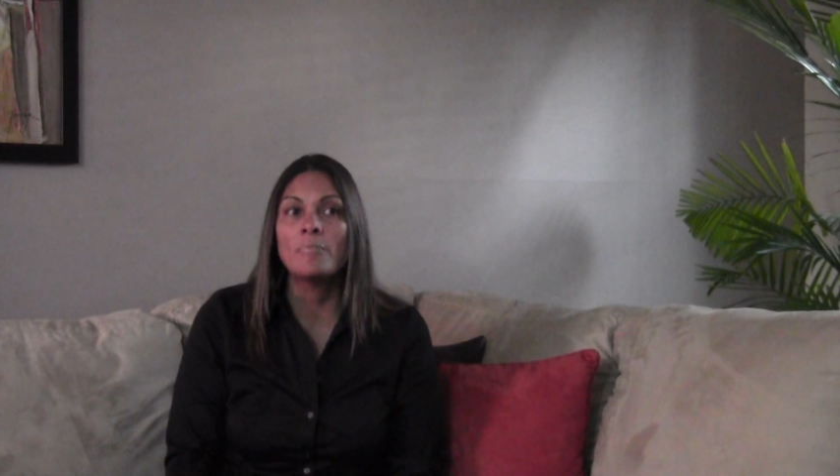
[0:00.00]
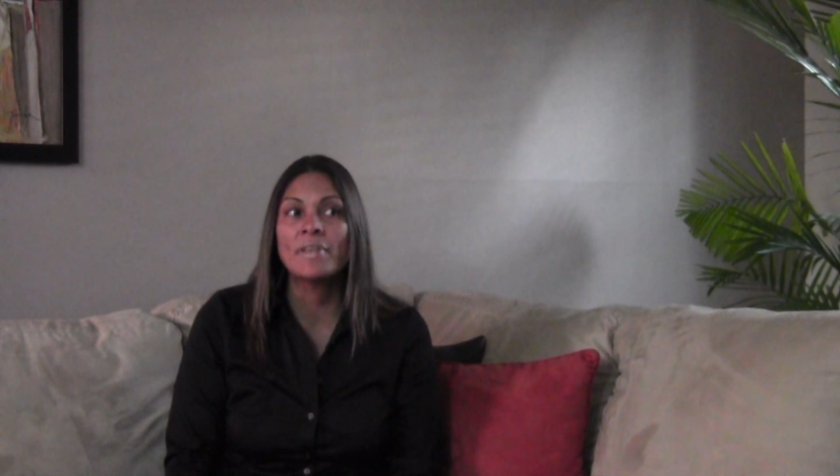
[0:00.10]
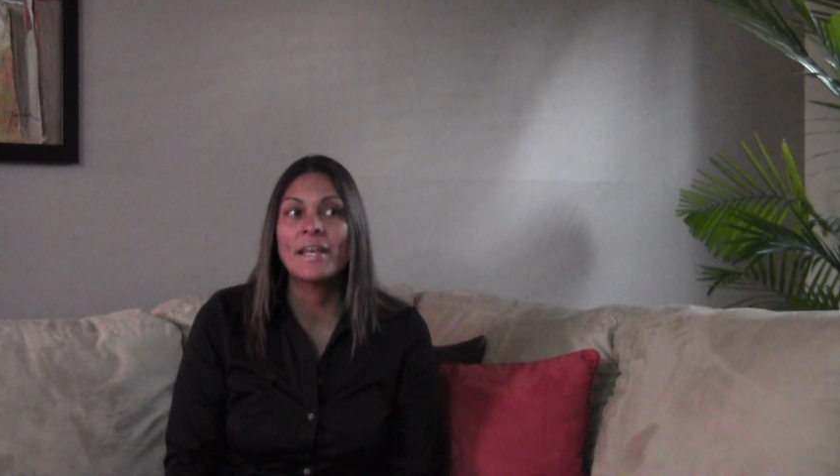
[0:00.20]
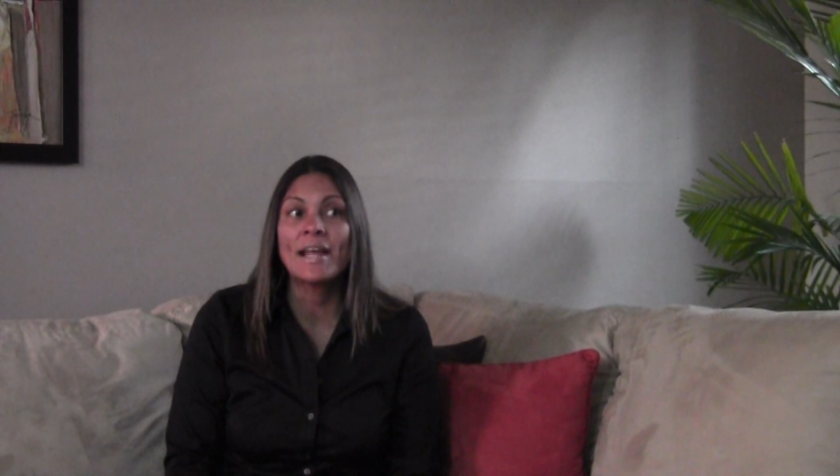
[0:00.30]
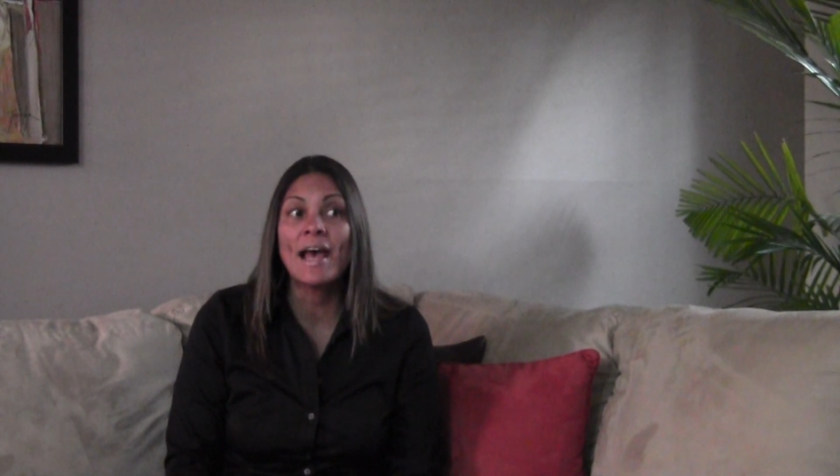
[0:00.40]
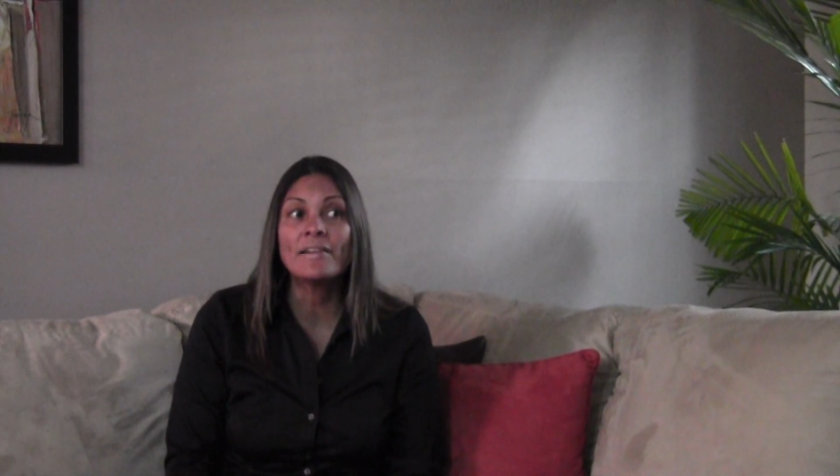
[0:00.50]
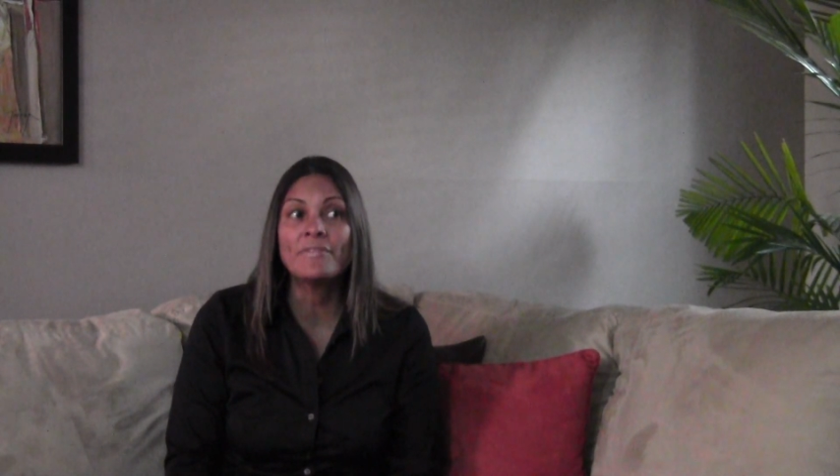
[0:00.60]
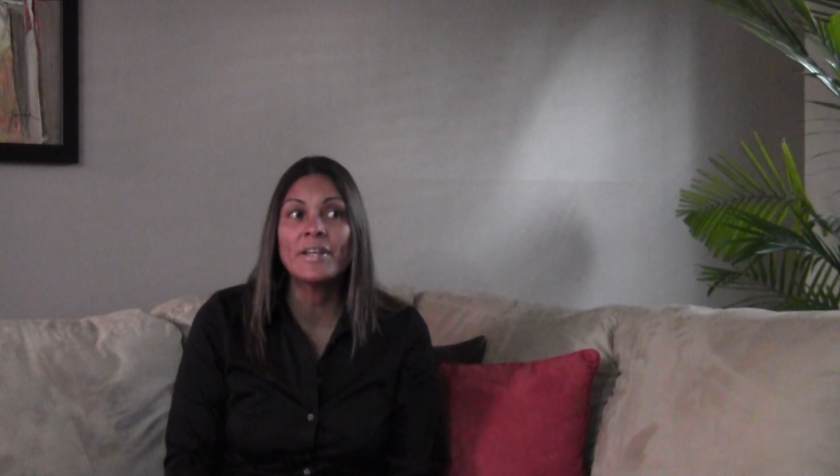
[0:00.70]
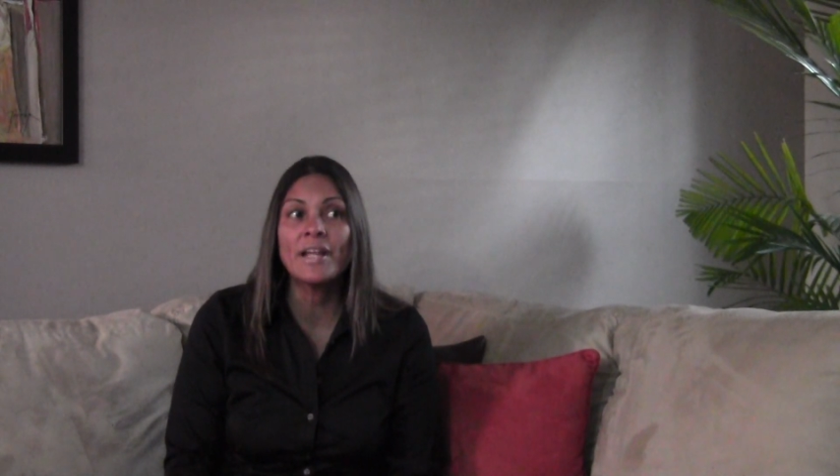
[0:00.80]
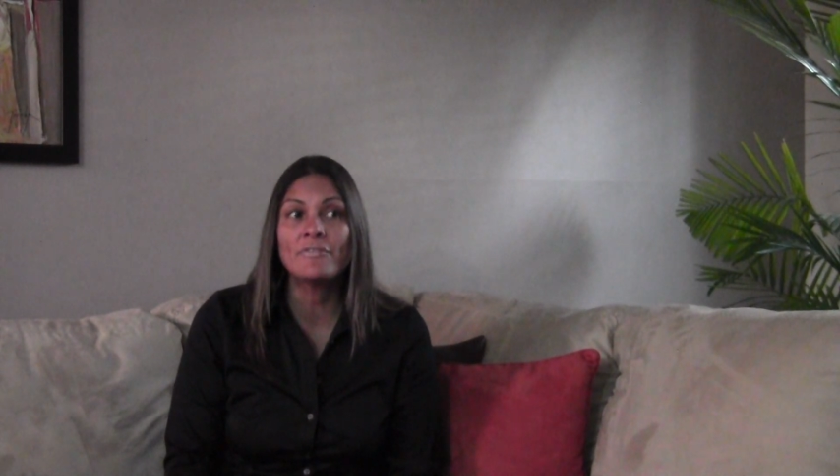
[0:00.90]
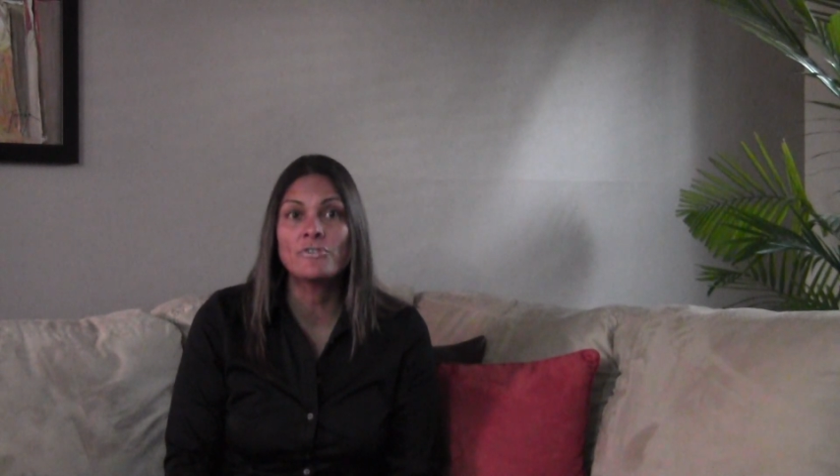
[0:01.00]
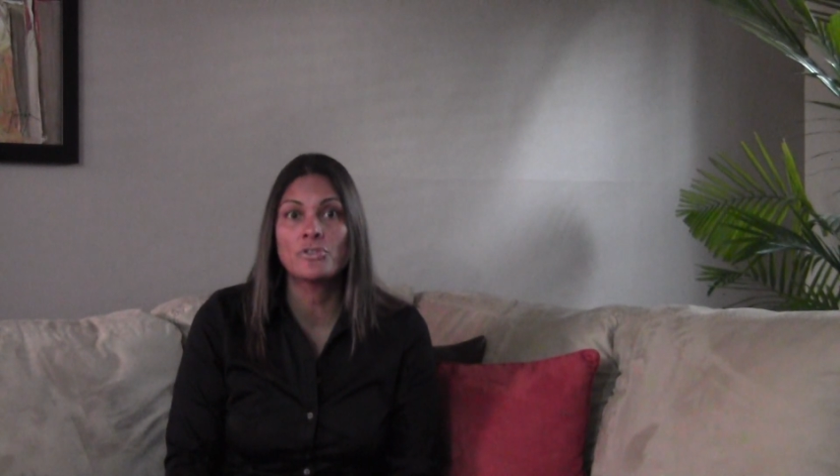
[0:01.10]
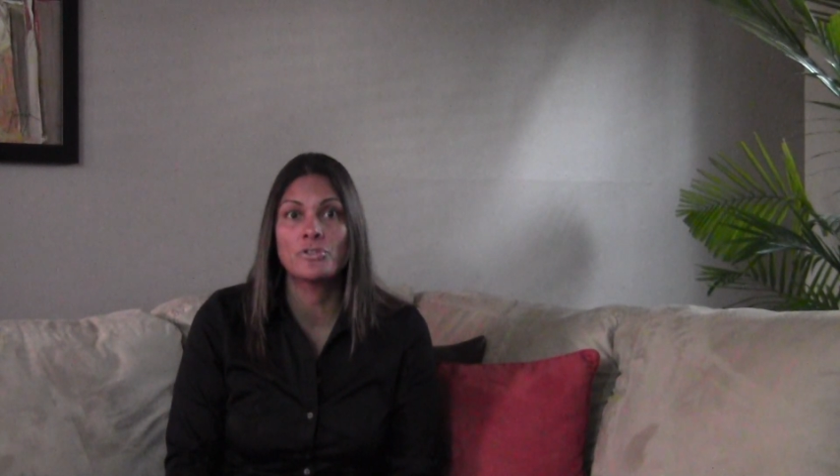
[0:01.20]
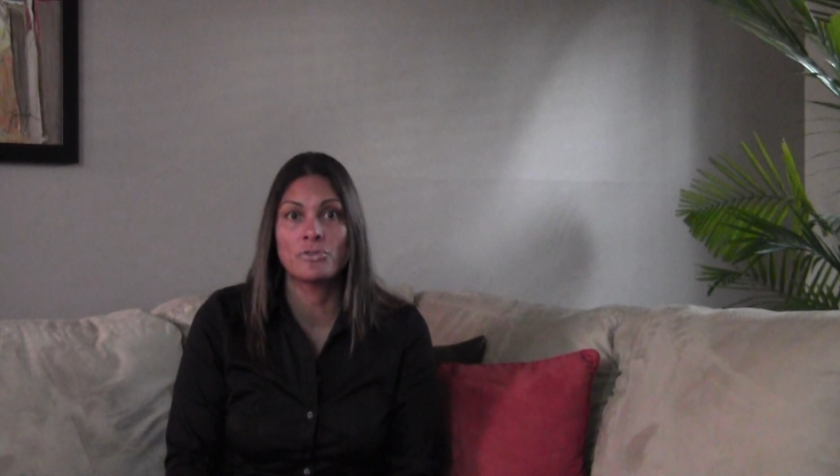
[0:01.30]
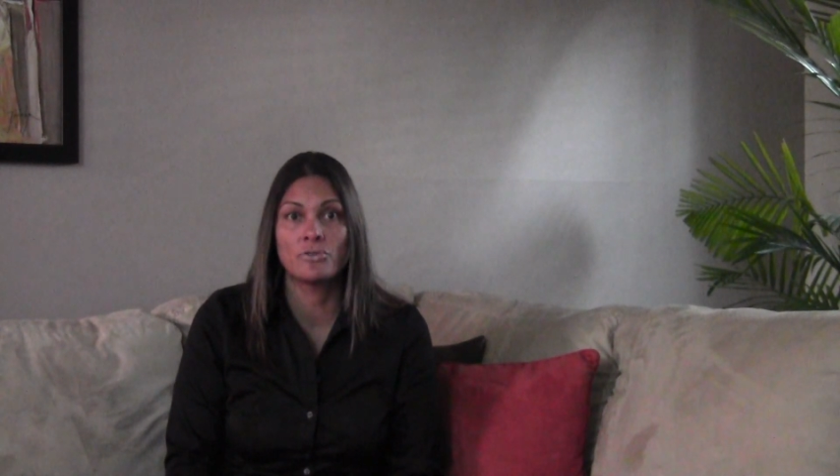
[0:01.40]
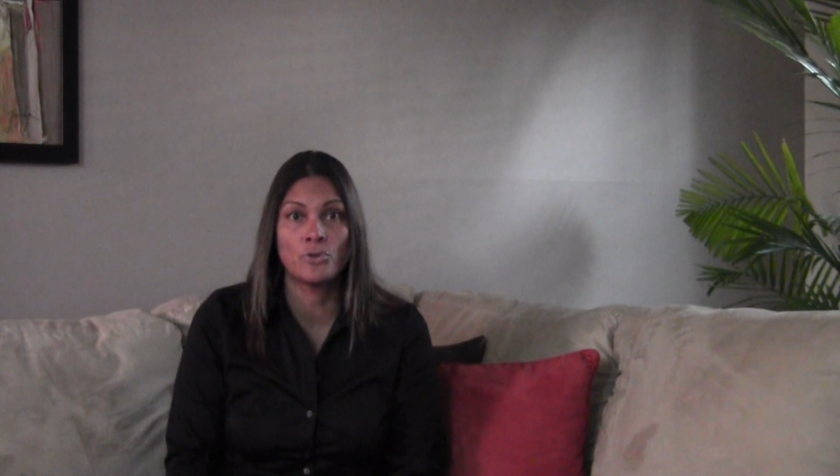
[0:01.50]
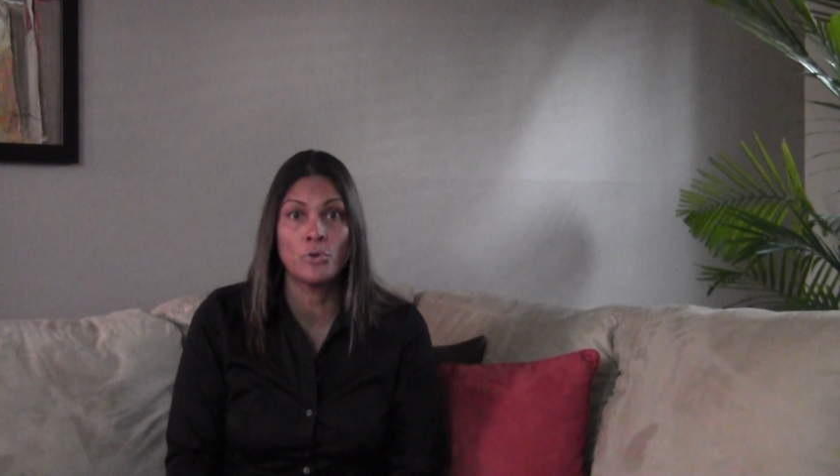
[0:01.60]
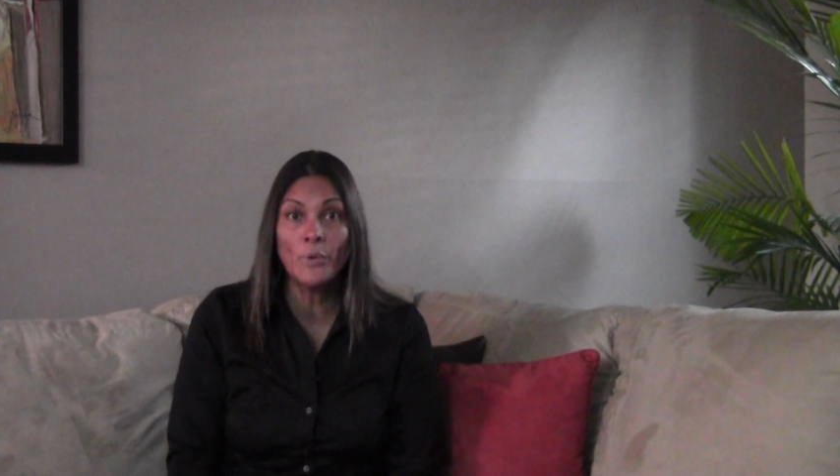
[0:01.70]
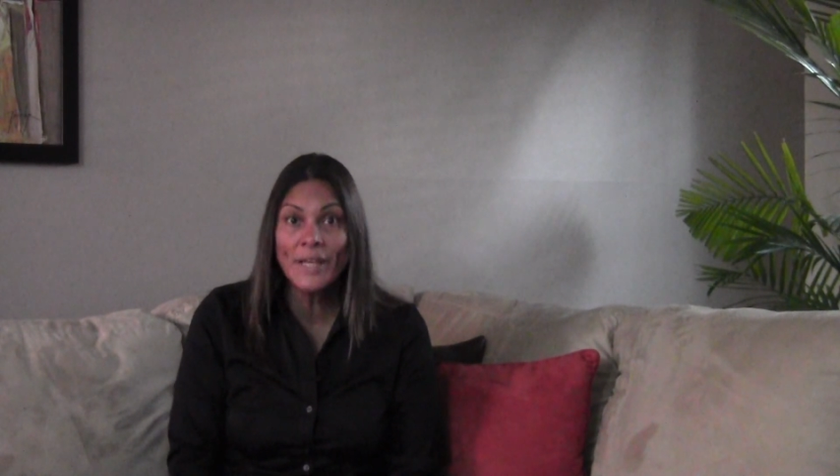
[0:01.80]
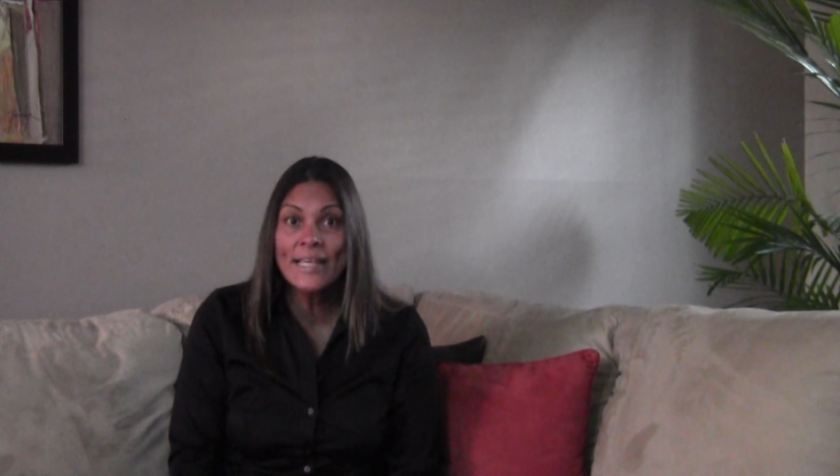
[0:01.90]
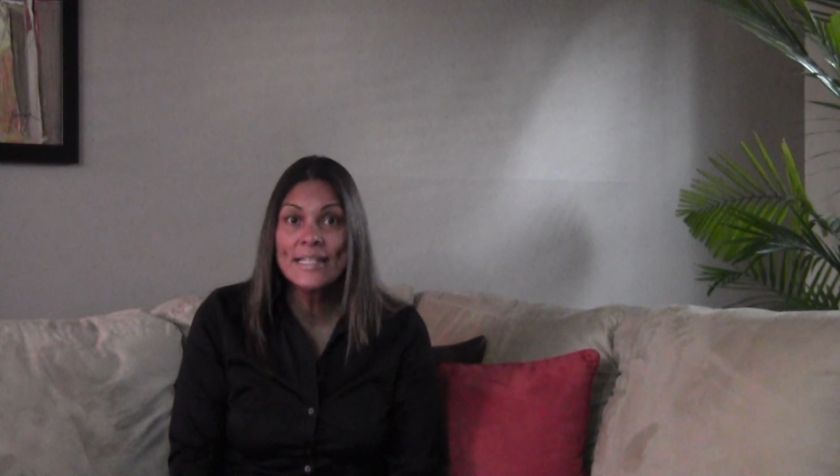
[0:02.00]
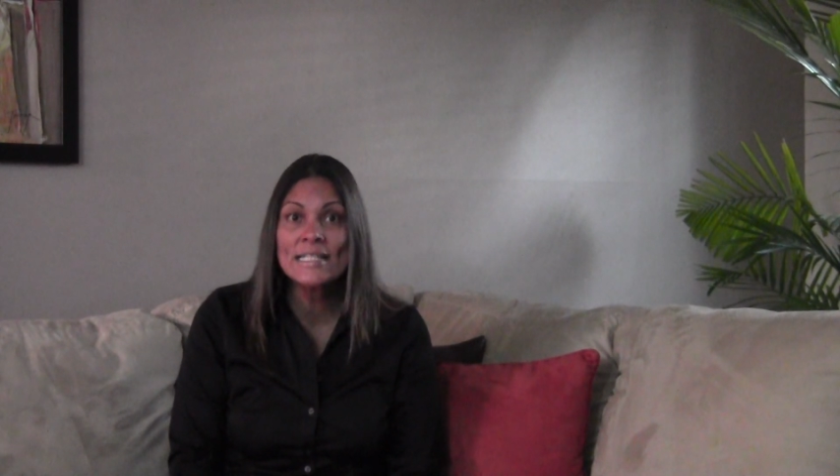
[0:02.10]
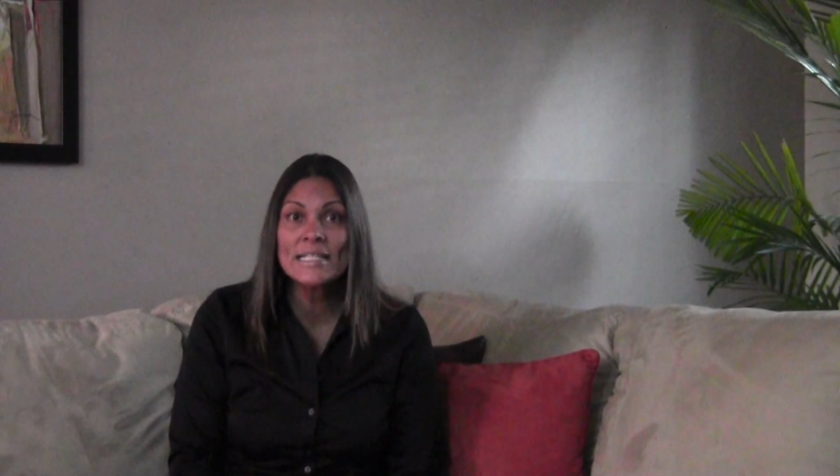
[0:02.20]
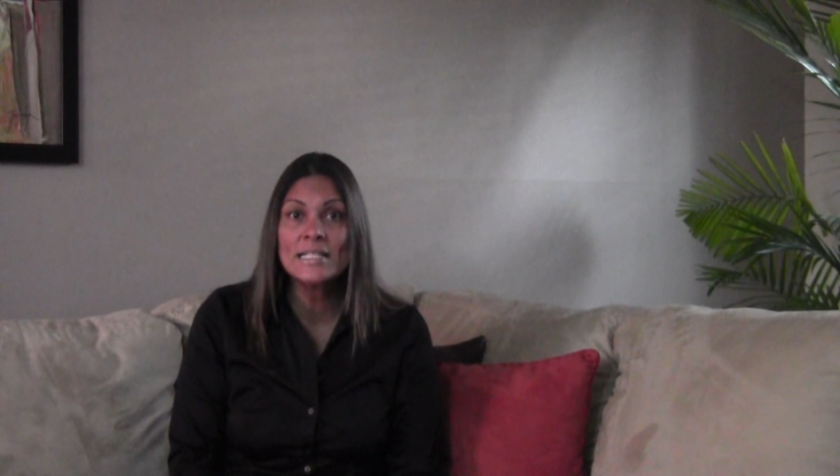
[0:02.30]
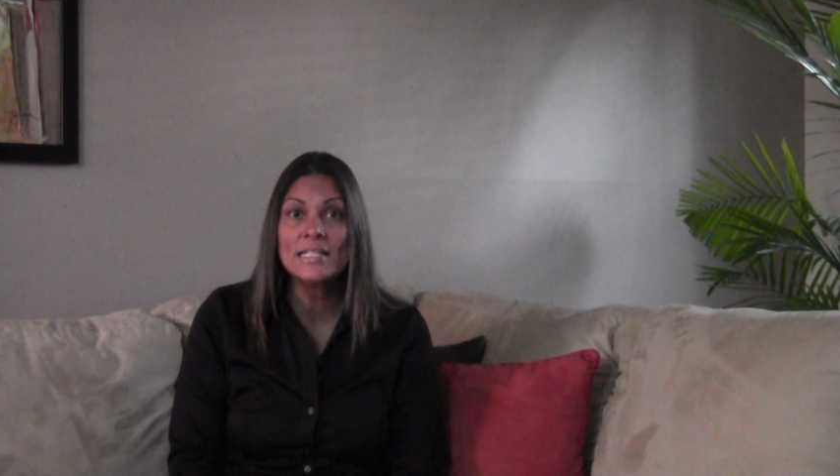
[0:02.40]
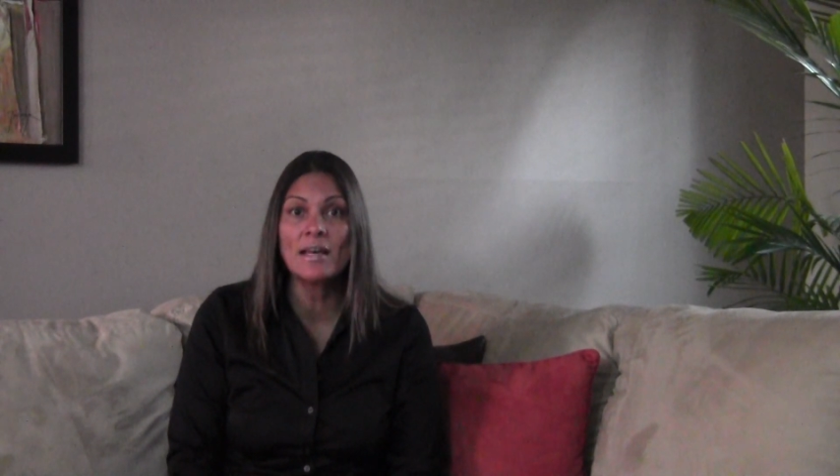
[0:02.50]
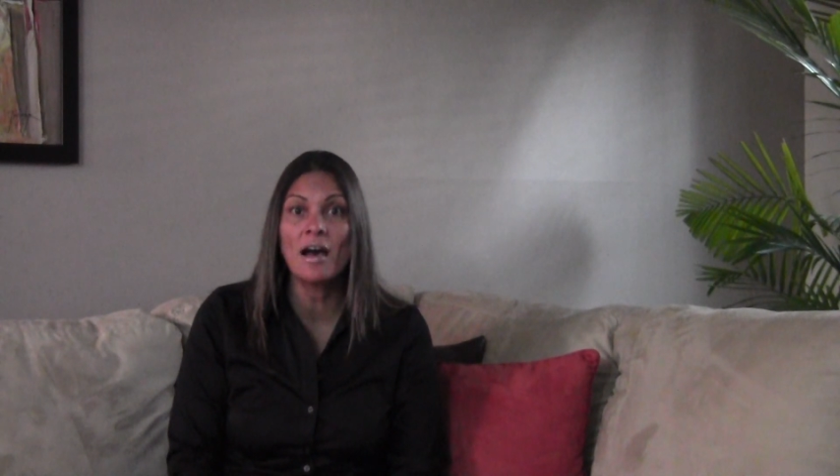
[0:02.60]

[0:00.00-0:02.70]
get out of it after 2 weeks